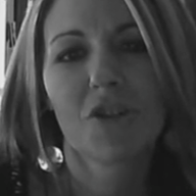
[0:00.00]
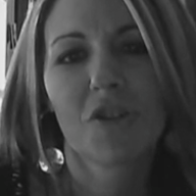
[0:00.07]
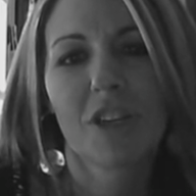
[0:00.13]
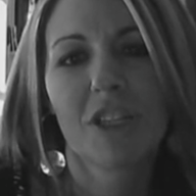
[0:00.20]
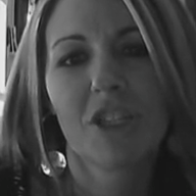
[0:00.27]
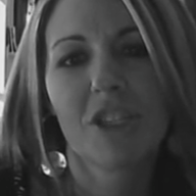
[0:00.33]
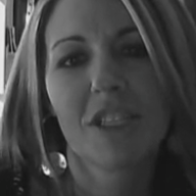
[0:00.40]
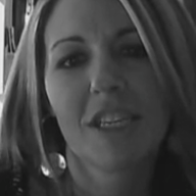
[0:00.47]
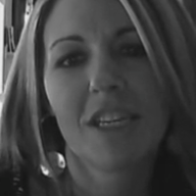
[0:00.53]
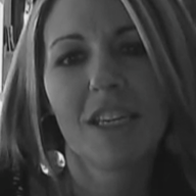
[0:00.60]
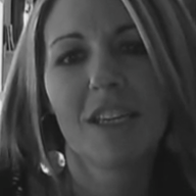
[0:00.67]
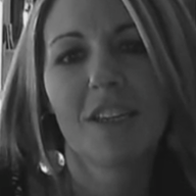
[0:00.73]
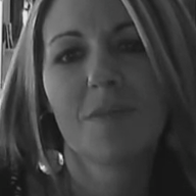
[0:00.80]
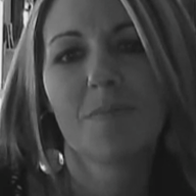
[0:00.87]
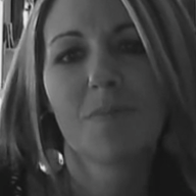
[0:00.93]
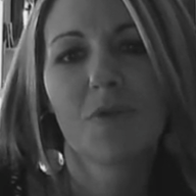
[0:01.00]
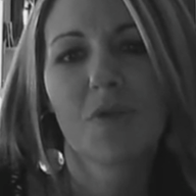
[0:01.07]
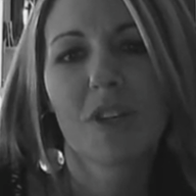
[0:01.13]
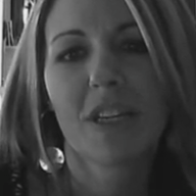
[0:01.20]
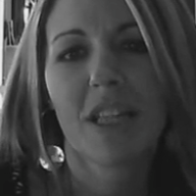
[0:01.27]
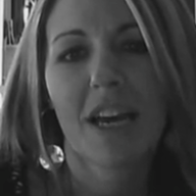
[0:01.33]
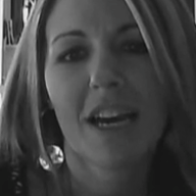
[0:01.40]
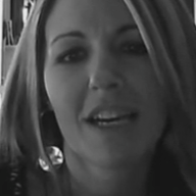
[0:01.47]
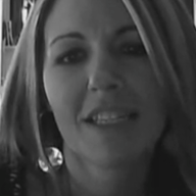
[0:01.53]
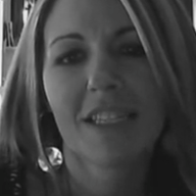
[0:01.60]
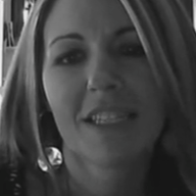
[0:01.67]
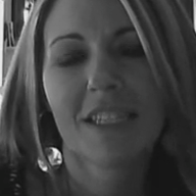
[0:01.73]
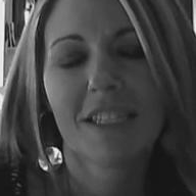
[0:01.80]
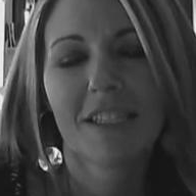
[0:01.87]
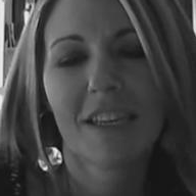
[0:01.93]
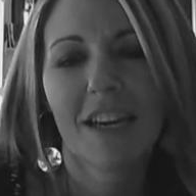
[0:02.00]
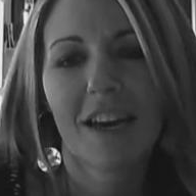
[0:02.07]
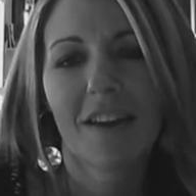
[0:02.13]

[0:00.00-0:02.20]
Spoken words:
Strange's EDM3 class